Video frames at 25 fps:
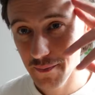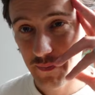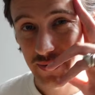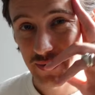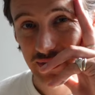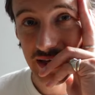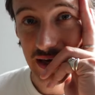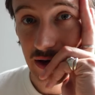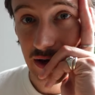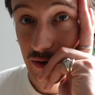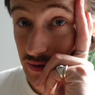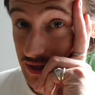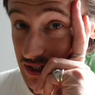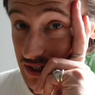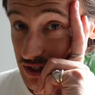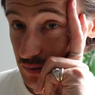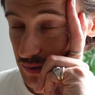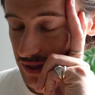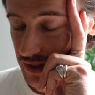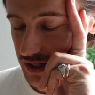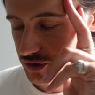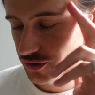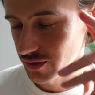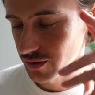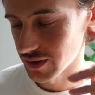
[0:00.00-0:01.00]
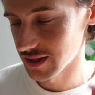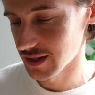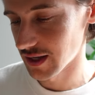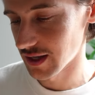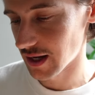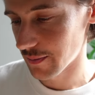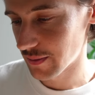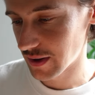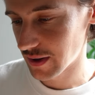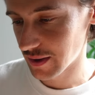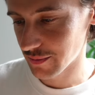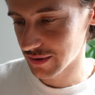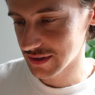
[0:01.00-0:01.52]
But the only sweet treat that I
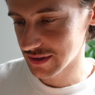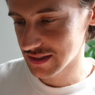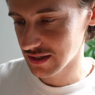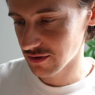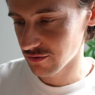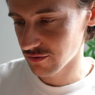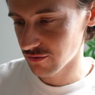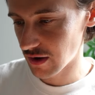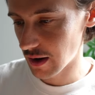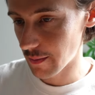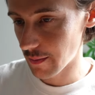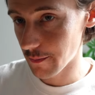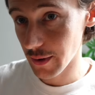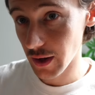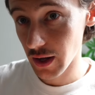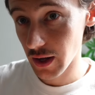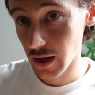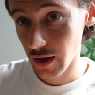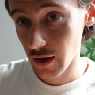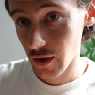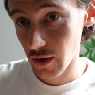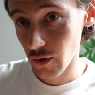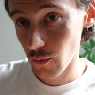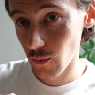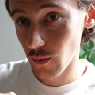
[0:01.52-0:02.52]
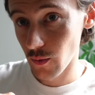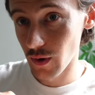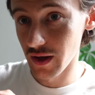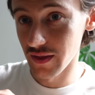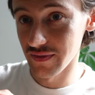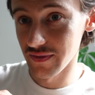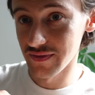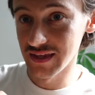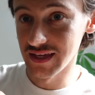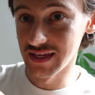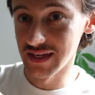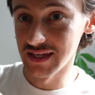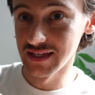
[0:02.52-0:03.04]
picked myself up were
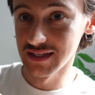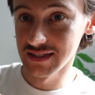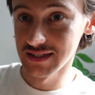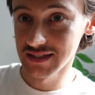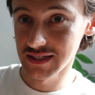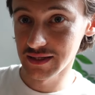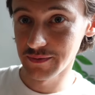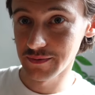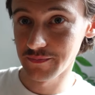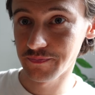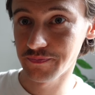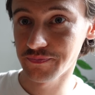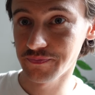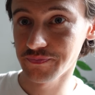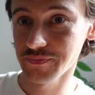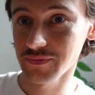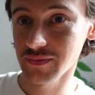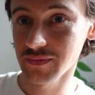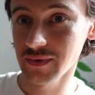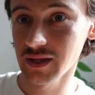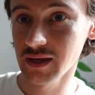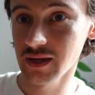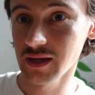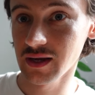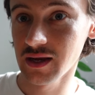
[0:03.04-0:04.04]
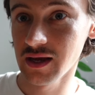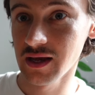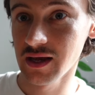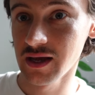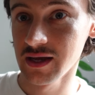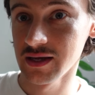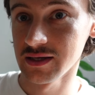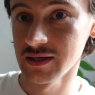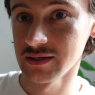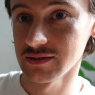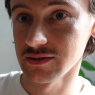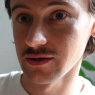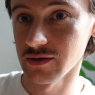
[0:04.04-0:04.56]
these.
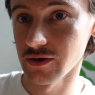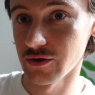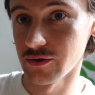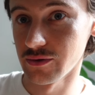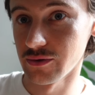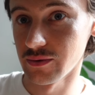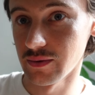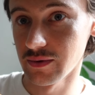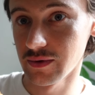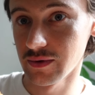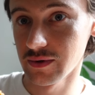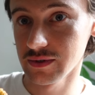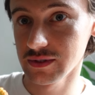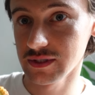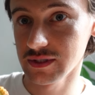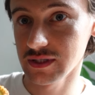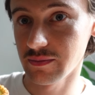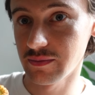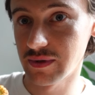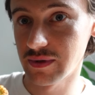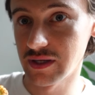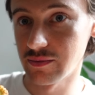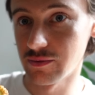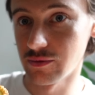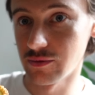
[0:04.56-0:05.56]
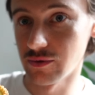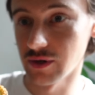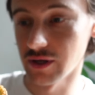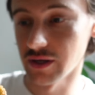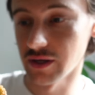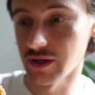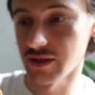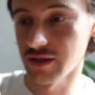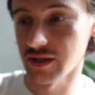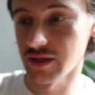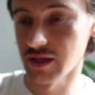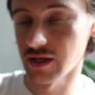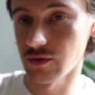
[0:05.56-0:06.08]
So some people are
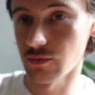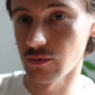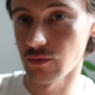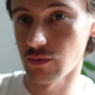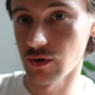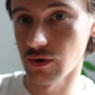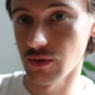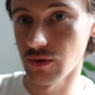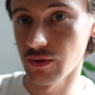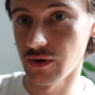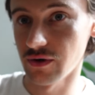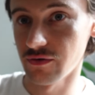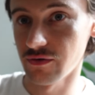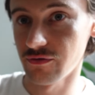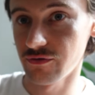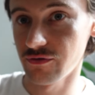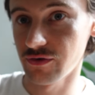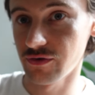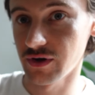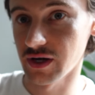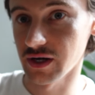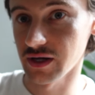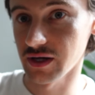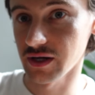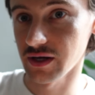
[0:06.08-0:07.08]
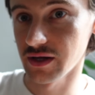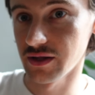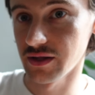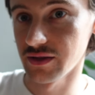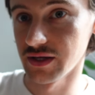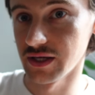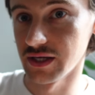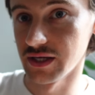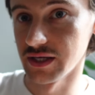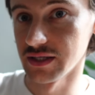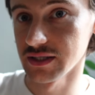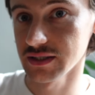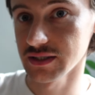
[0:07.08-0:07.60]
gonna think, what the fuck are
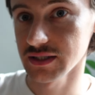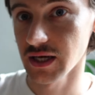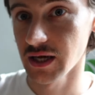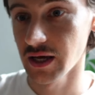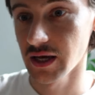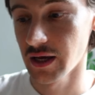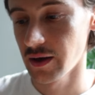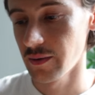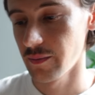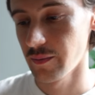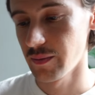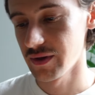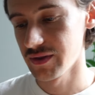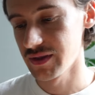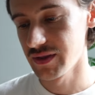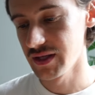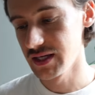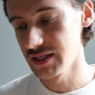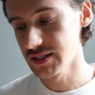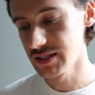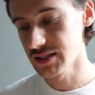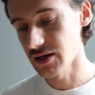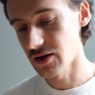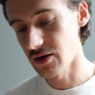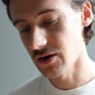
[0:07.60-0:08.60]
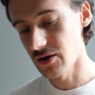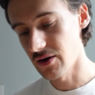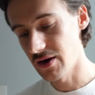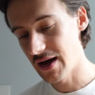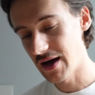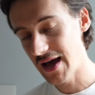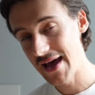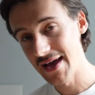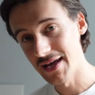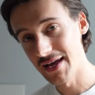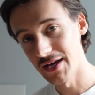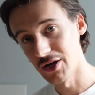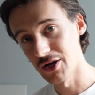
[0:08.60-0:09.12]
these? But these are
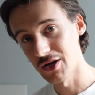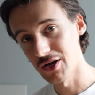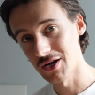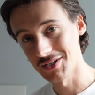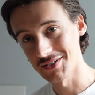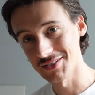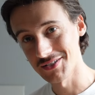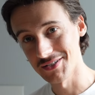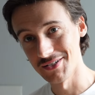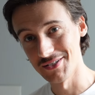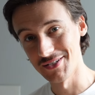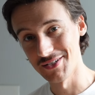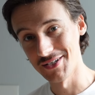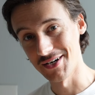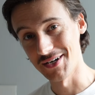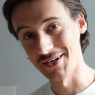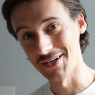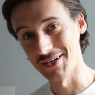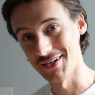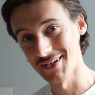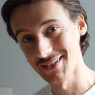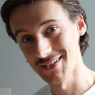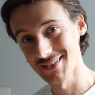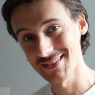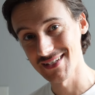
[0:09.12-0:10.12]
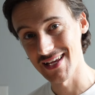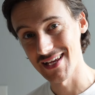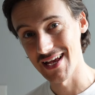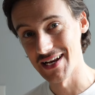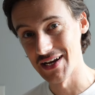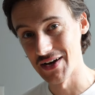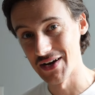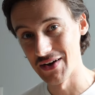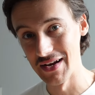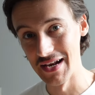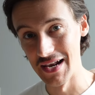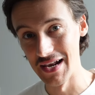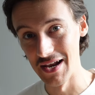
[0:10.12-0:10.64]
egg custard tarts and
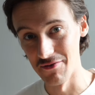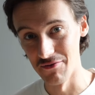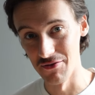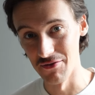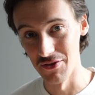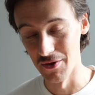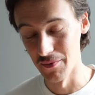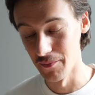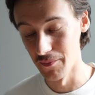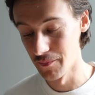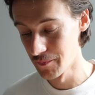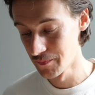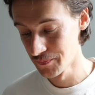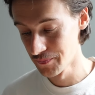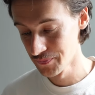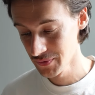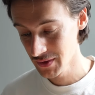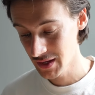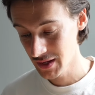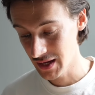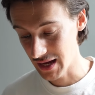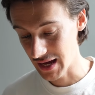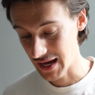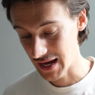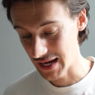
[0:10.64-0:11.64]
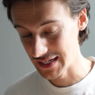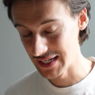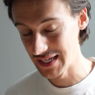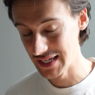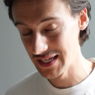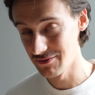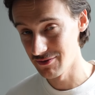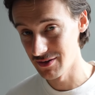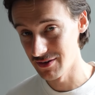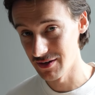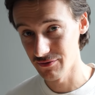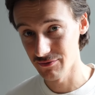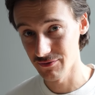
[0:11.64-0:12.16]
I love them. And
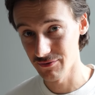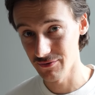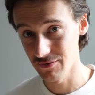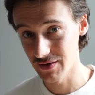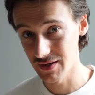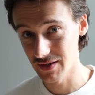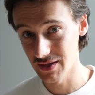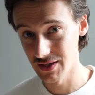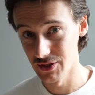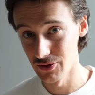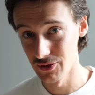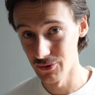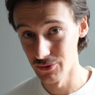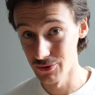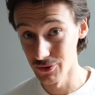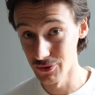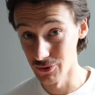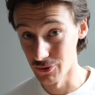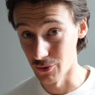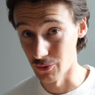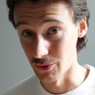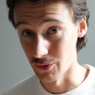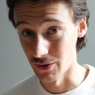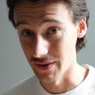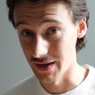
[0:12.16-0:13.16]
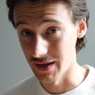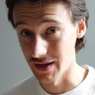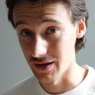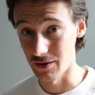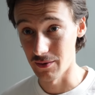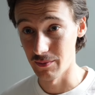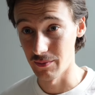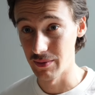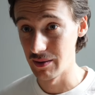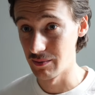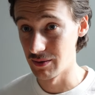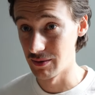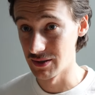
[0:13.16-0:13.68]
even if you do know what they are,
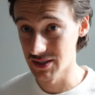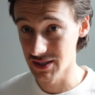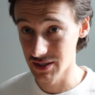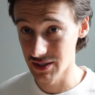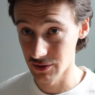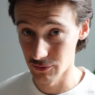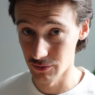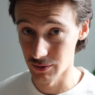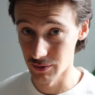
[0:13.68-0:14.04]
people are still